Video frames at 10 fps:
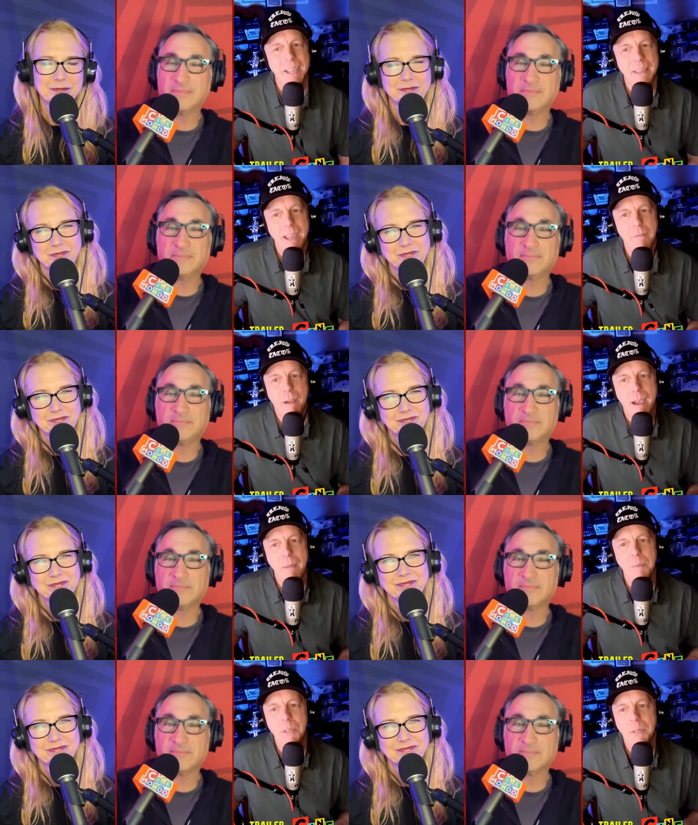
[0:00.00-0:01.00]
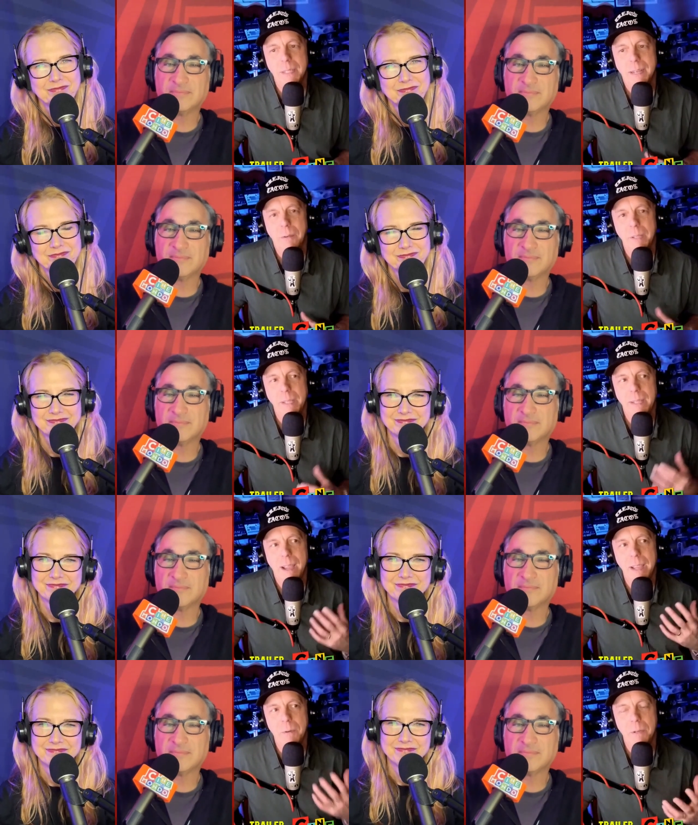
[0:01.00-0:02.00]
Speaker 1: that vibe to it that I really
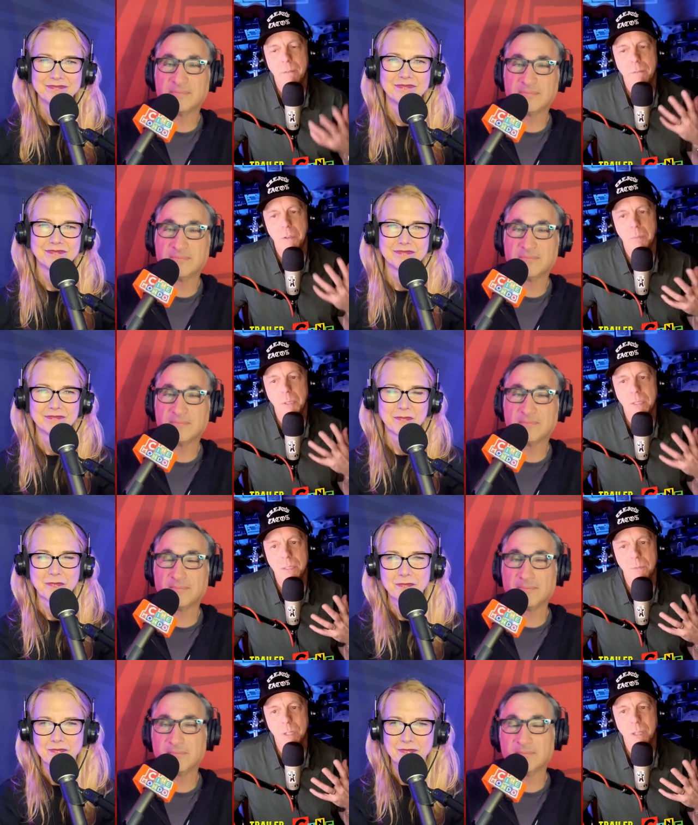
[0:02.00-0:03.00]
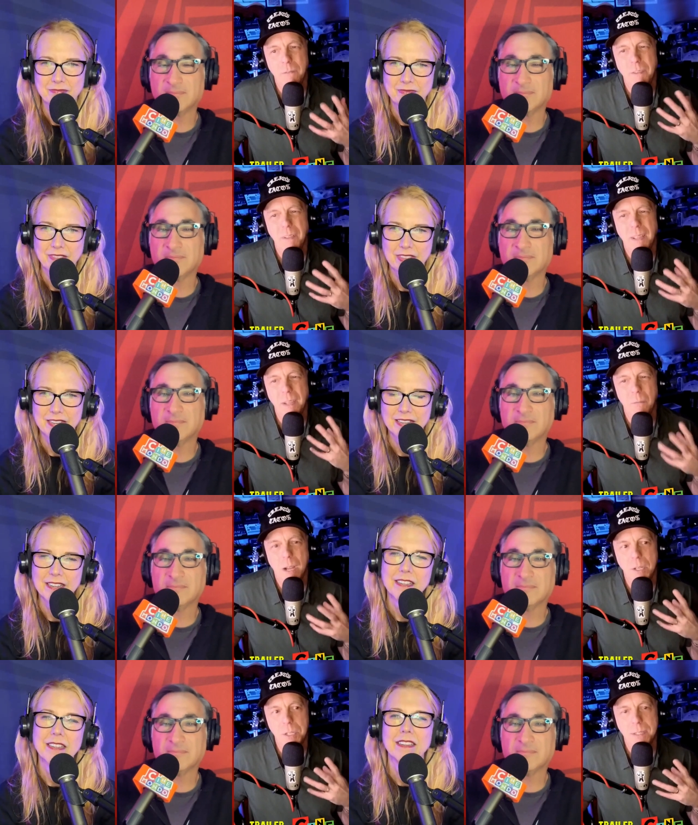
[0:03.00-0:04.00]
like when a film looks where you feel like you're
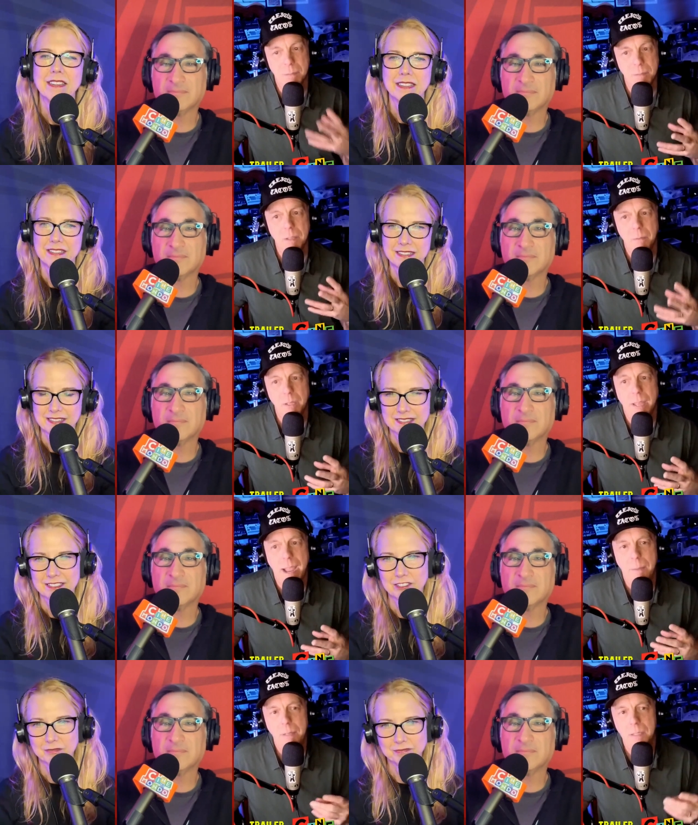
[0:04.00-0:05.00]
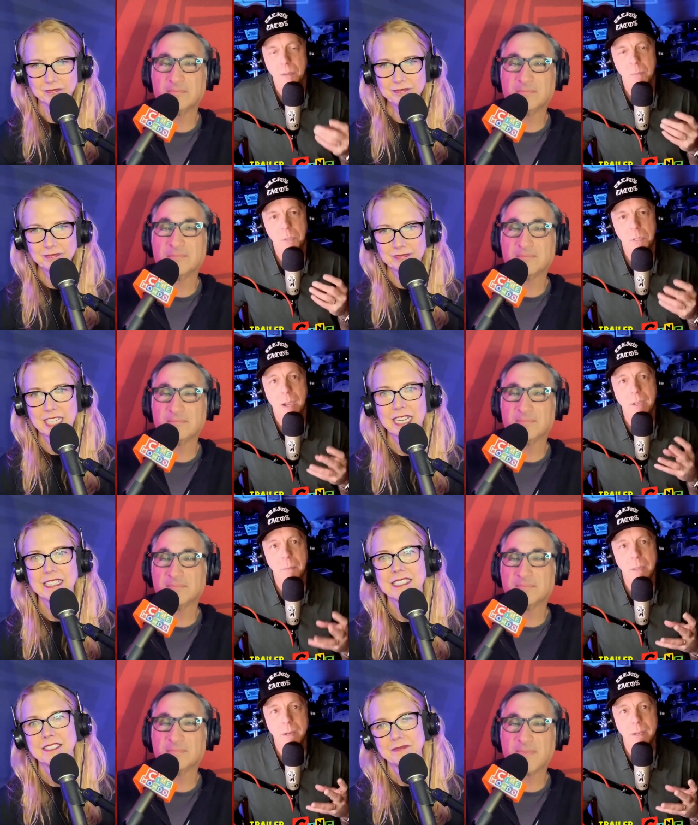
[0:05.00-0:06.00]
watching something that really happened. It's almost a
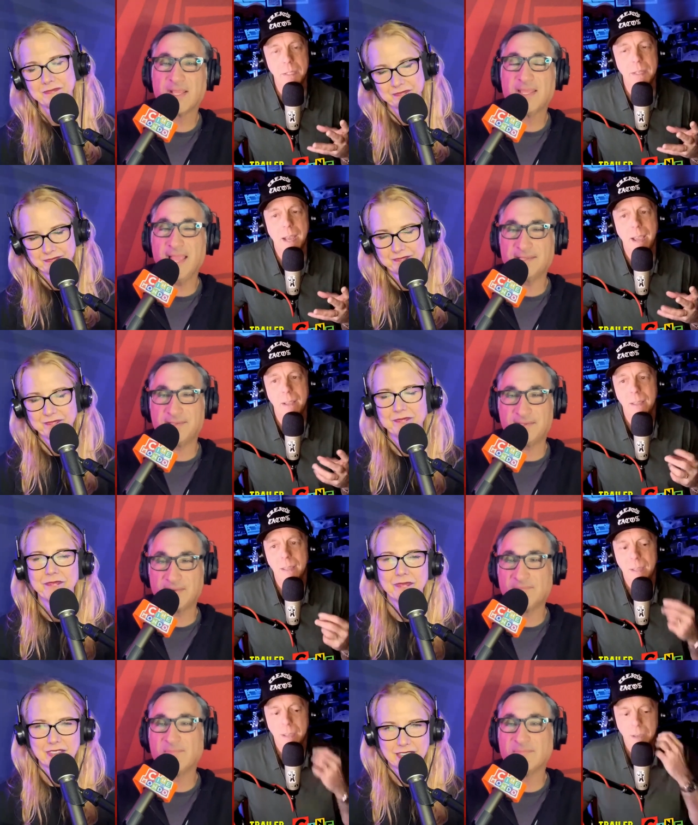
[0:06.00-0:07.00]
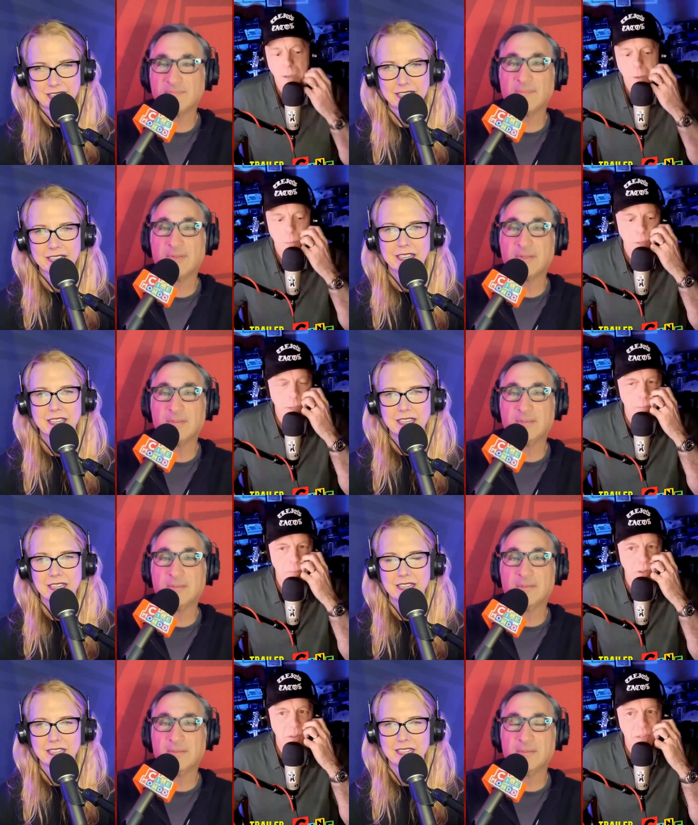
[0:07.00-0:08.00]
documentary yes. style. Yes where you
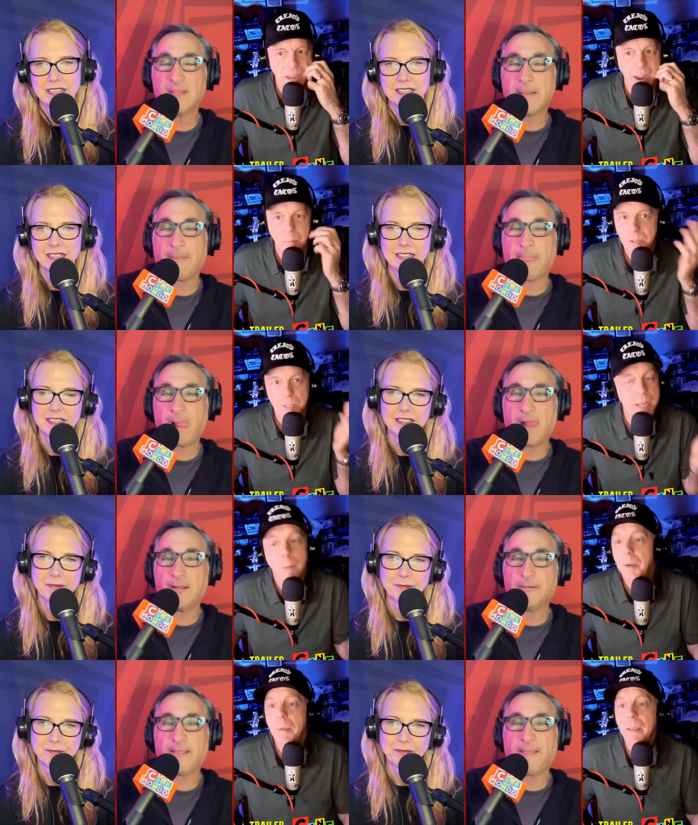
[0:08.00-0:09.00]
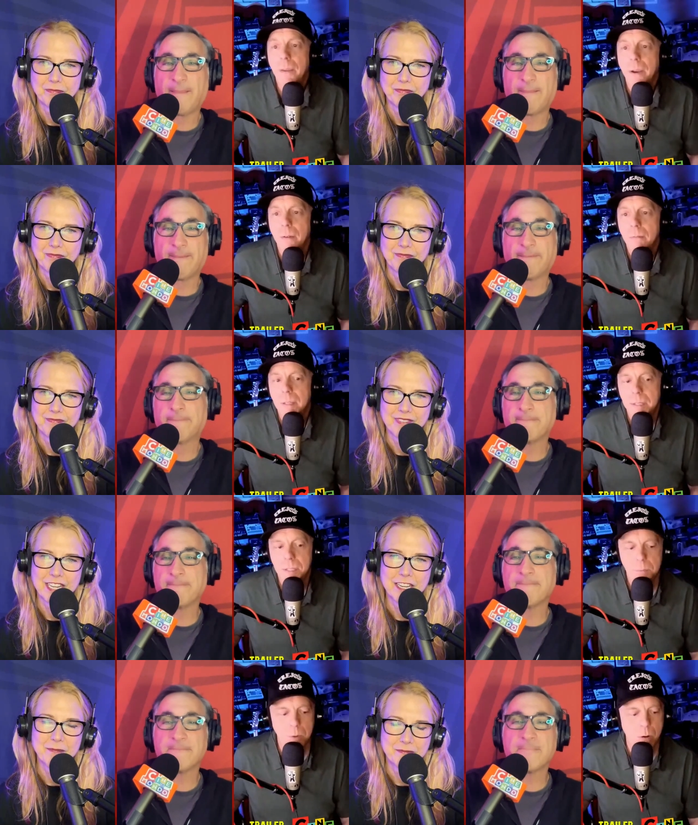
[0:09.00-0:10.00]
you know the camera just happened to be there when this
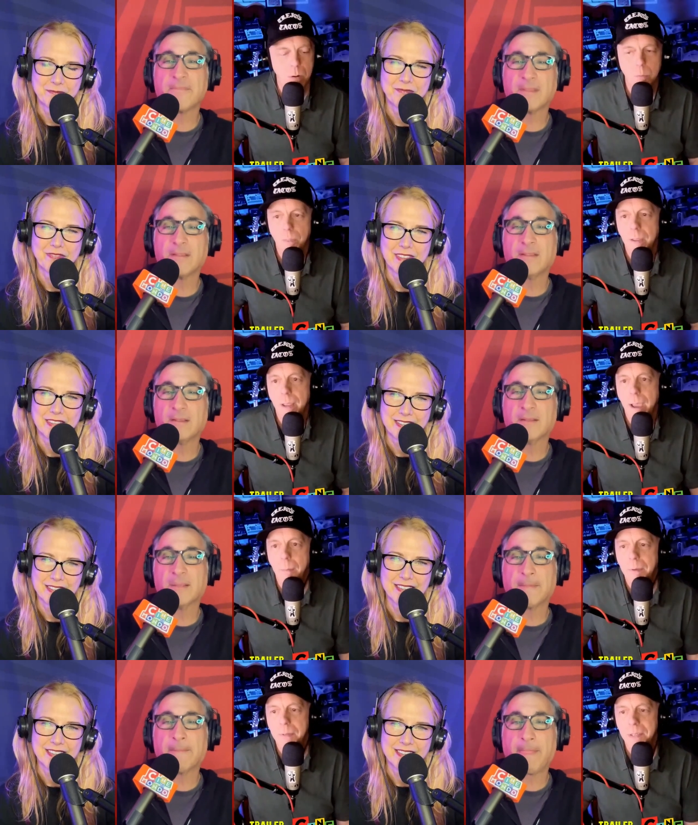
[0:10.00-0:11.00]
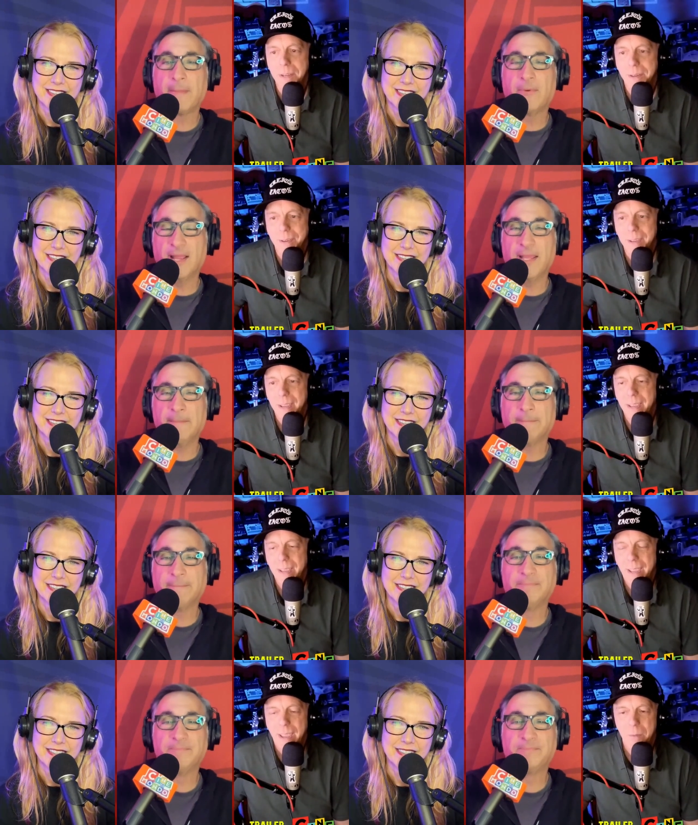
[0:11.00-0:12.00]
yeah. horrible thing happened you know right.
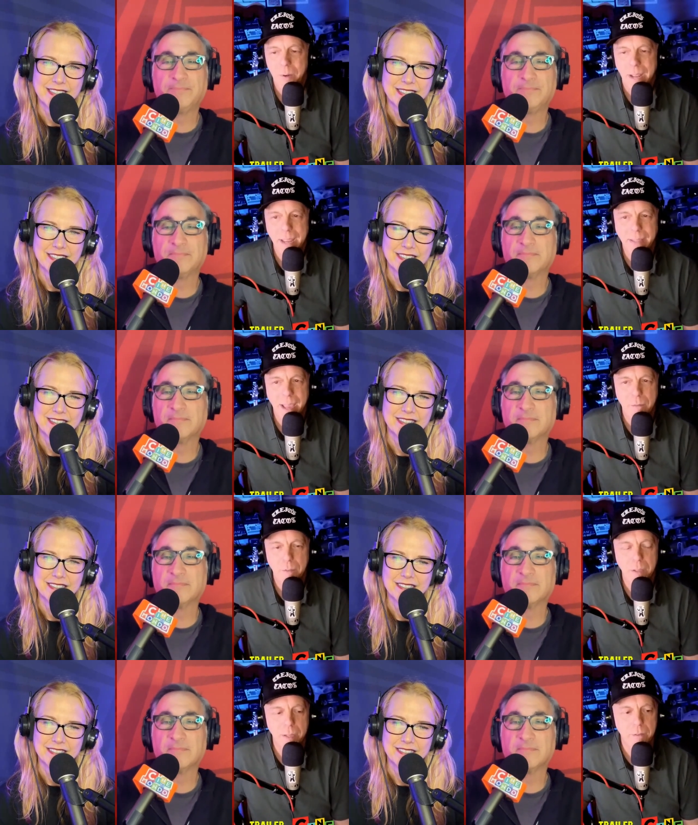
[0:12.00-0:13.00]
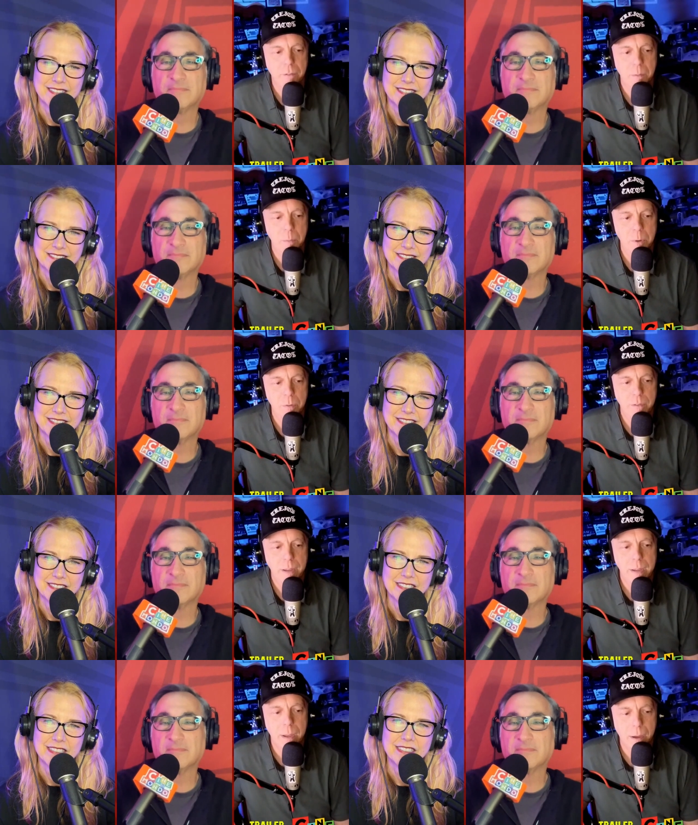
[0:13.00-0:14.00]
and when i get that feeling from a
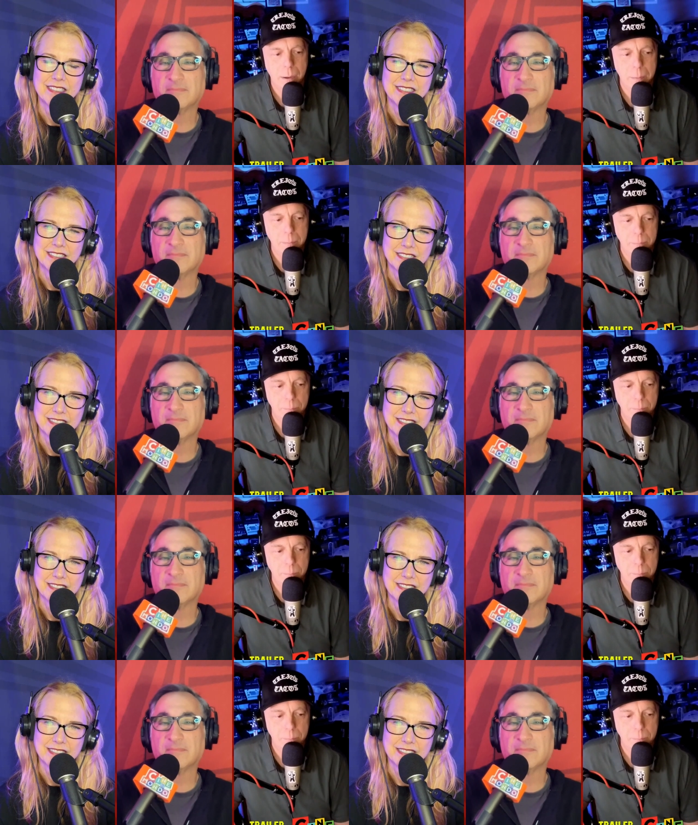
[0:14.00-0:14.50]
movie um,